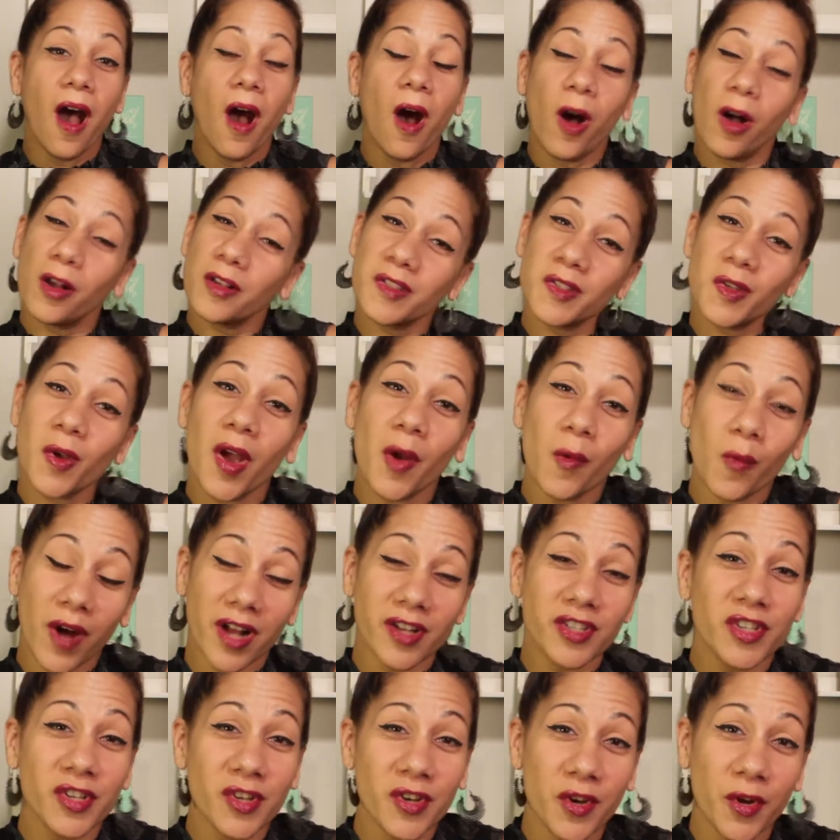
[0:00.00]
Also, I
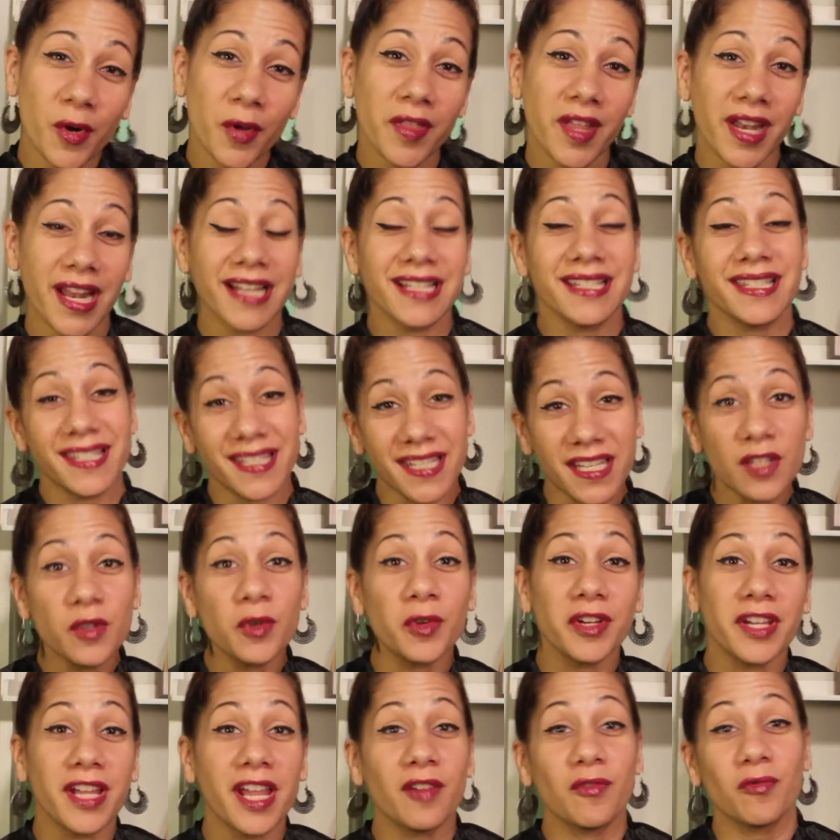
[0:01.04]
want you to know that I did
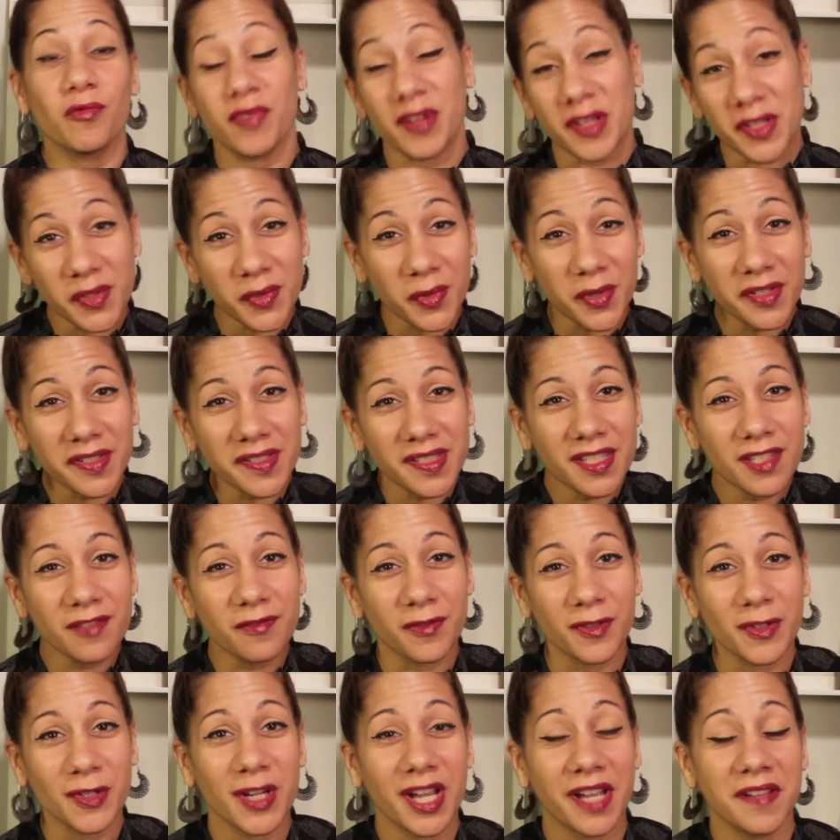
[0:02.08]
create resources
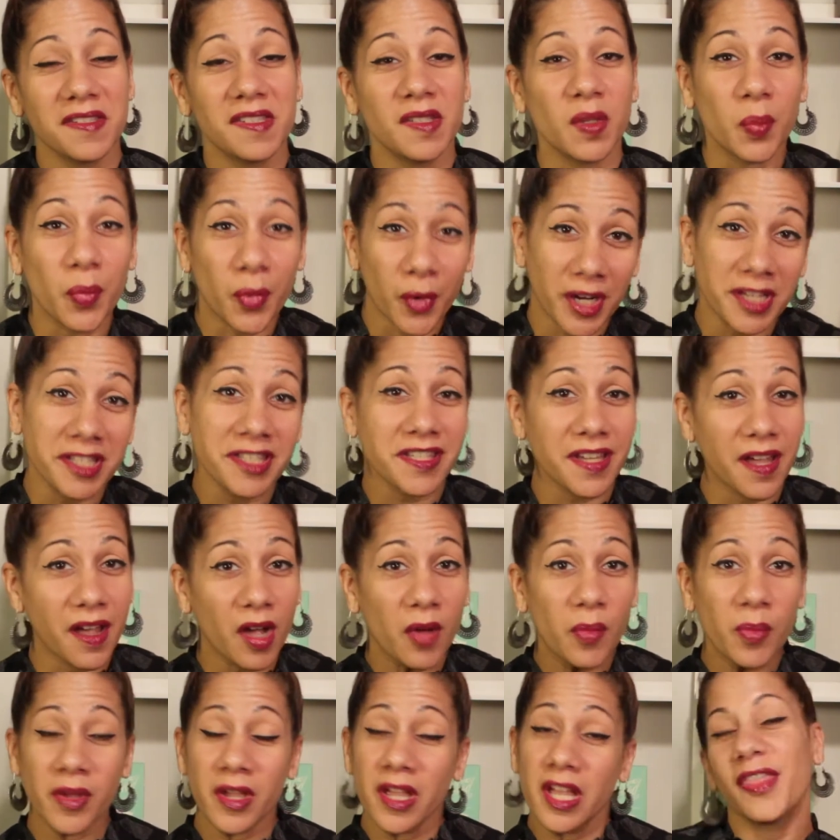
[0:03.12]
for you guys to print
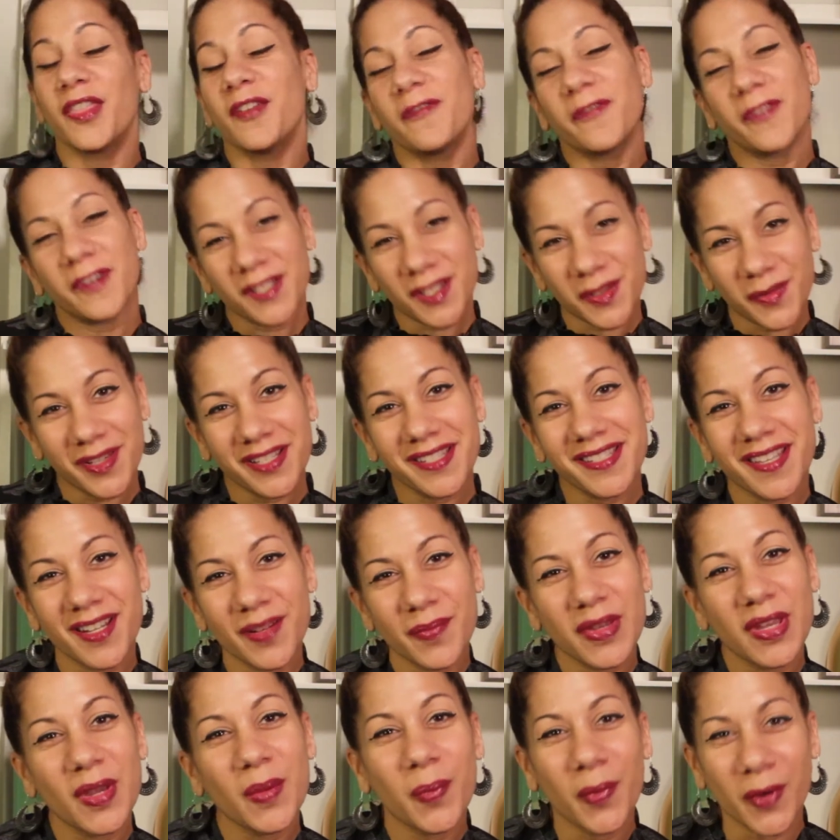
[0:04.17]
up. The first one is going
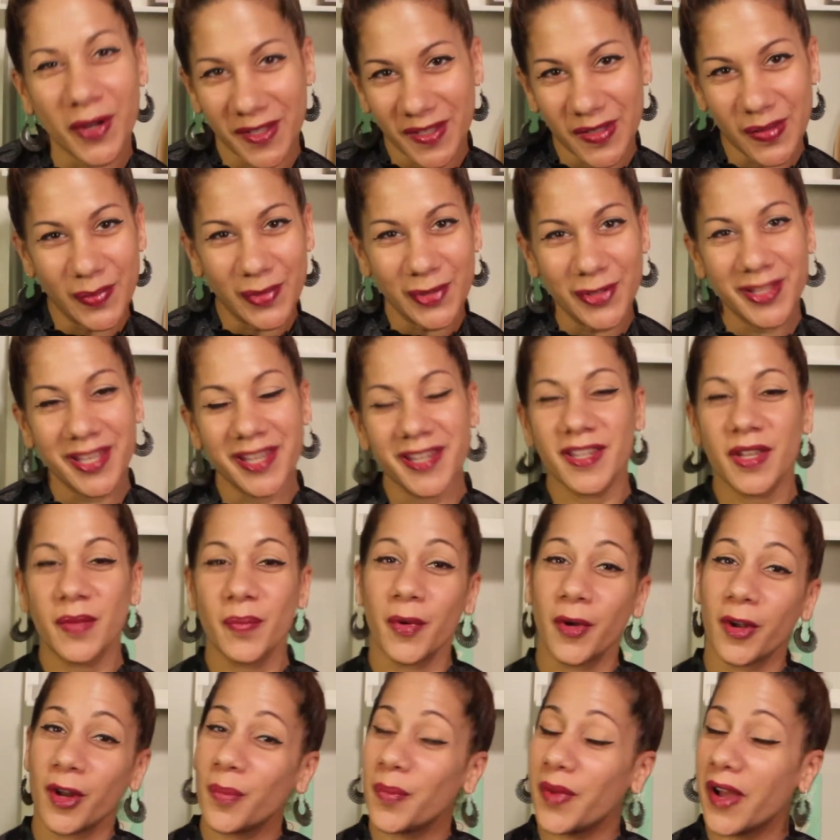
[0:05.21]
to be a printable that you can
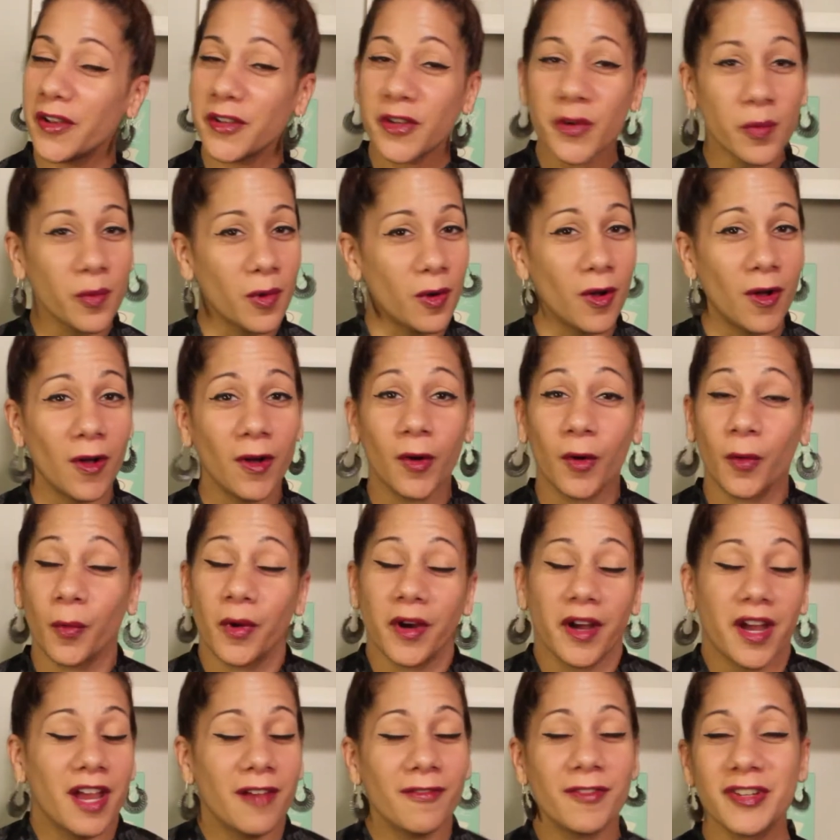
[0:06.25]
put up on your wall or
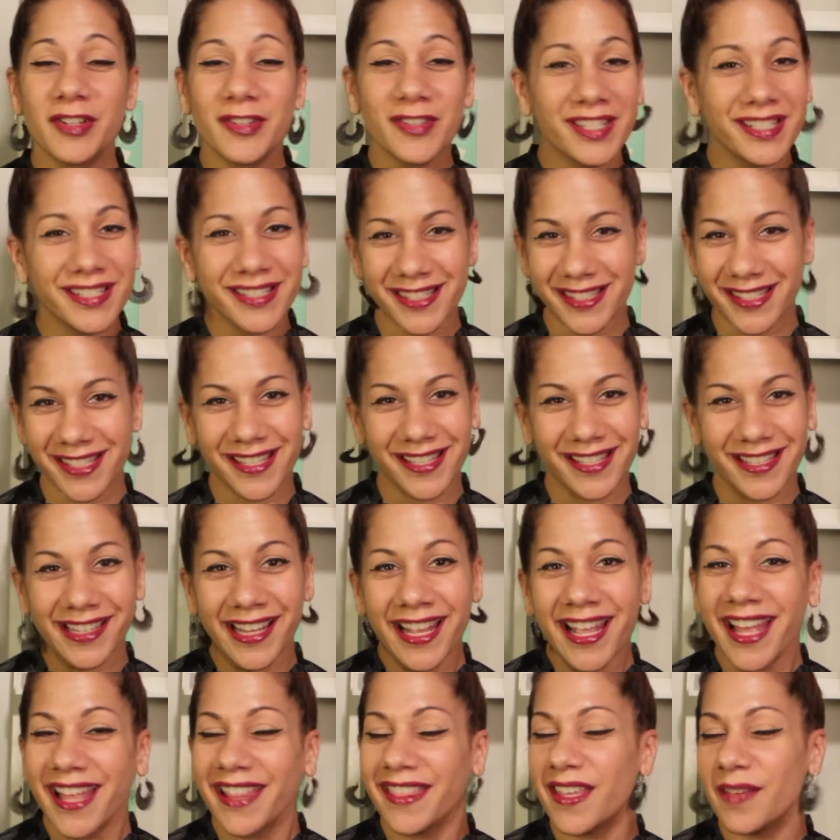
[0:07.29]
wherever you can see it,
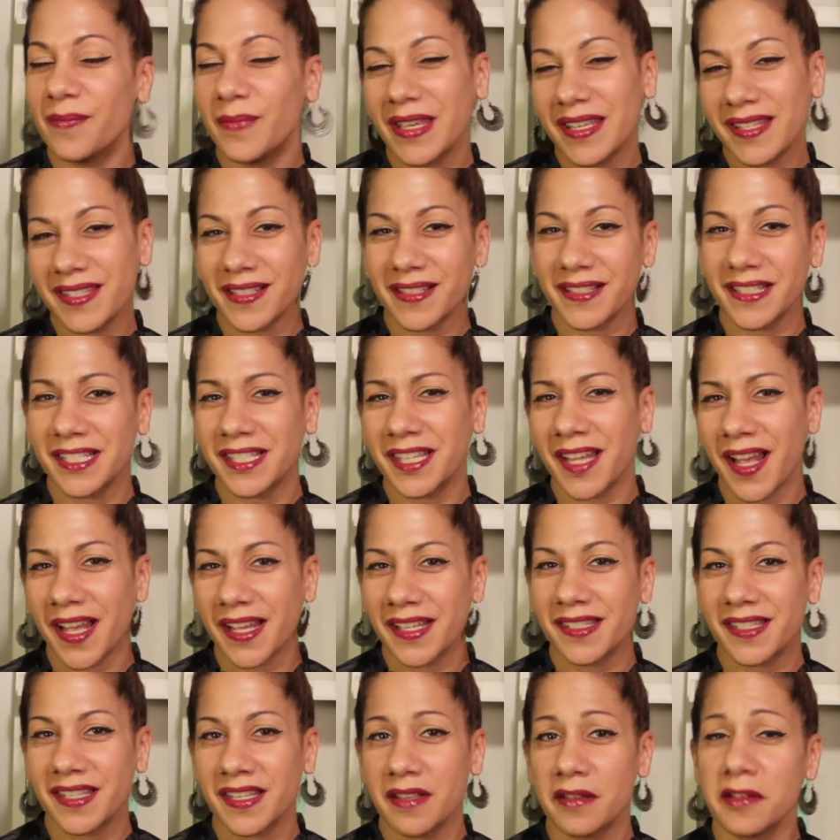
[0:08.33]
that basically
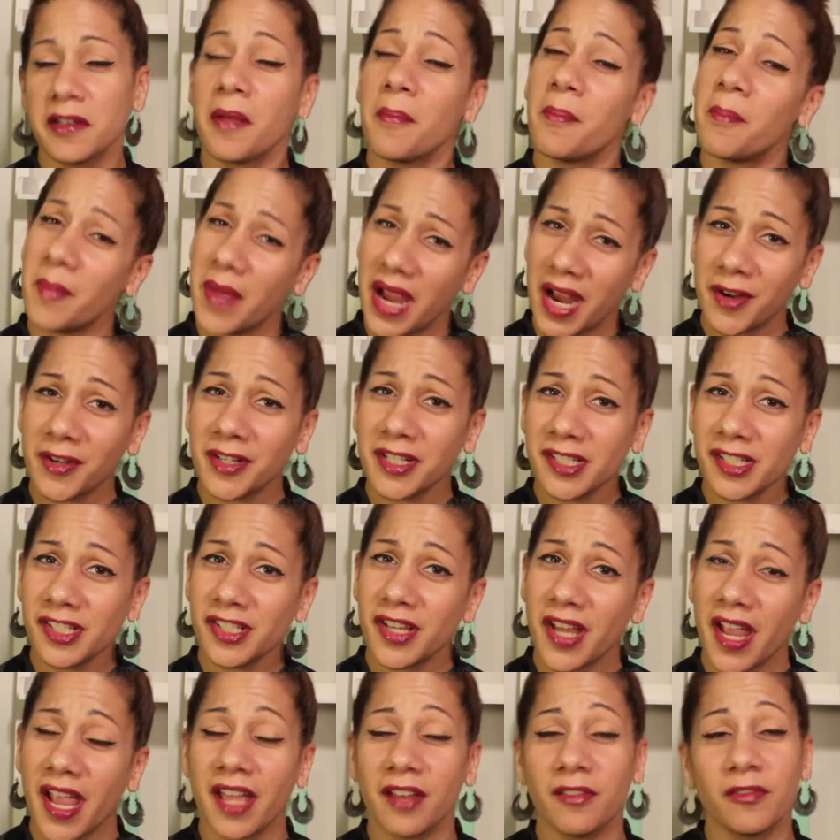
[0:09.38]
ties in
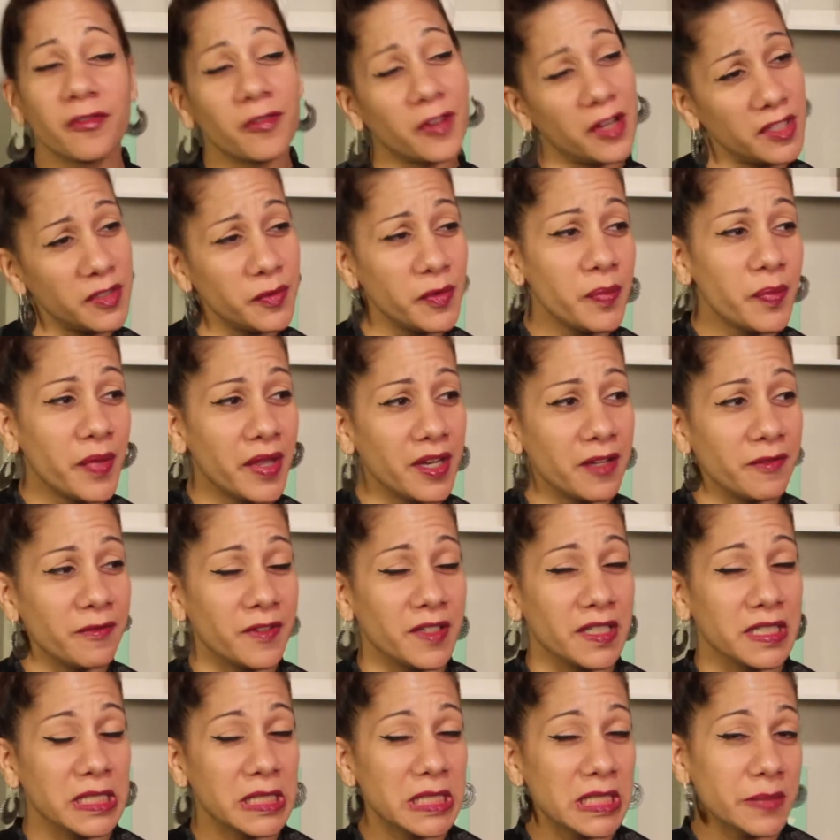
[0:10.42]
marriage and friends with
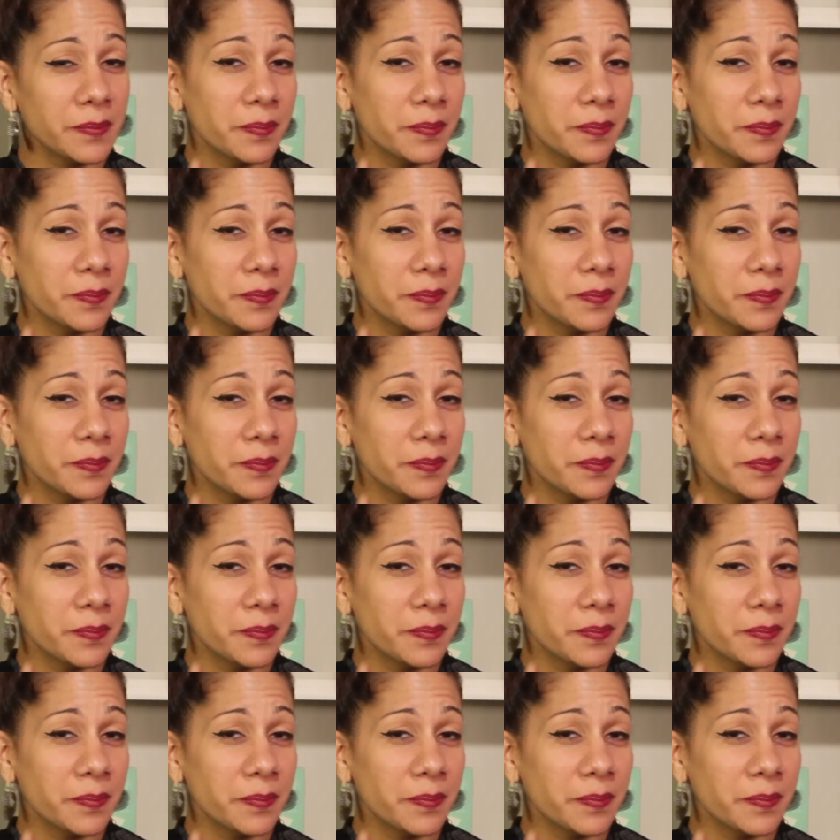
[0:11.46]
benefits.